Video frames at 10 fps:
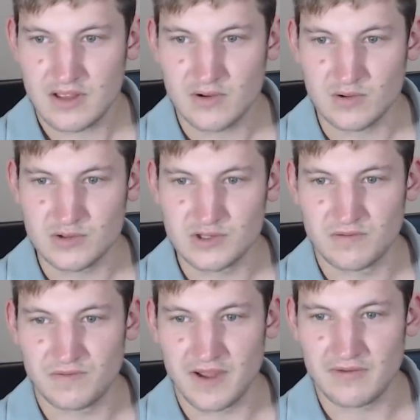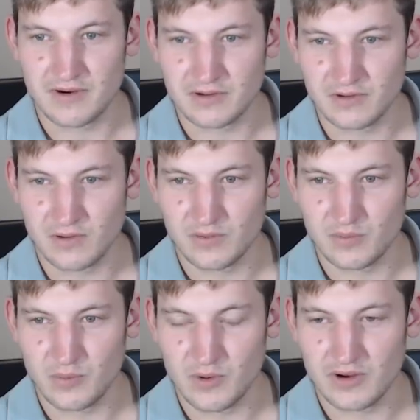Who's your favorite
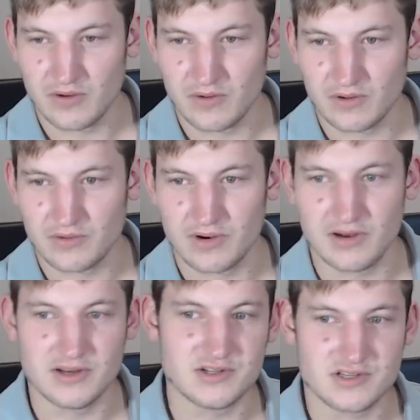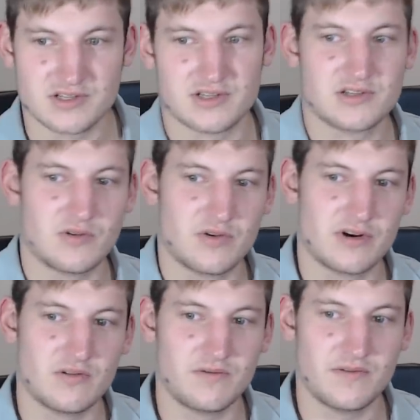non-Boer, non-religious
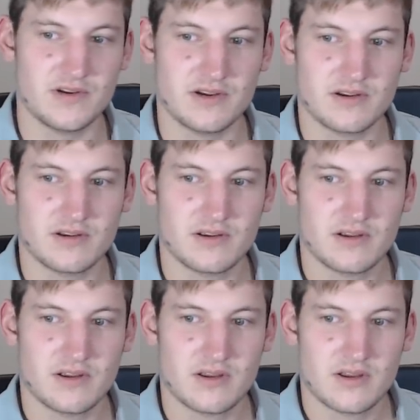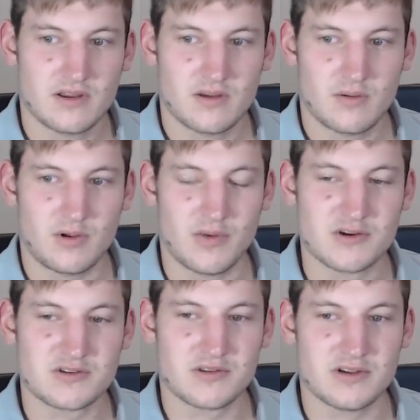historical figure? Well,
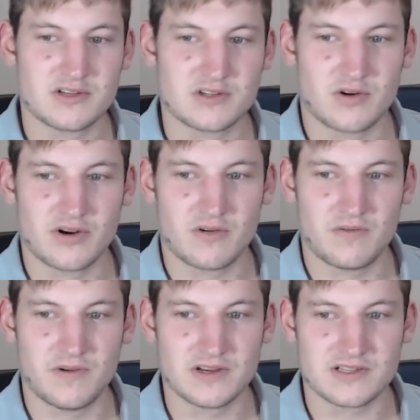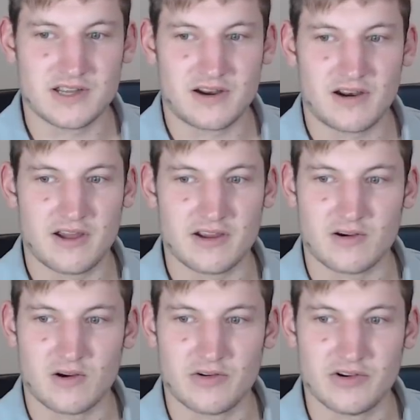most of the historical figures that I like
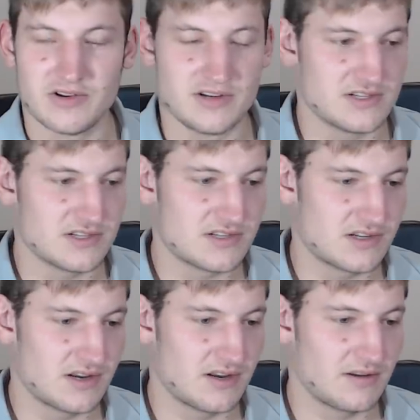are religious.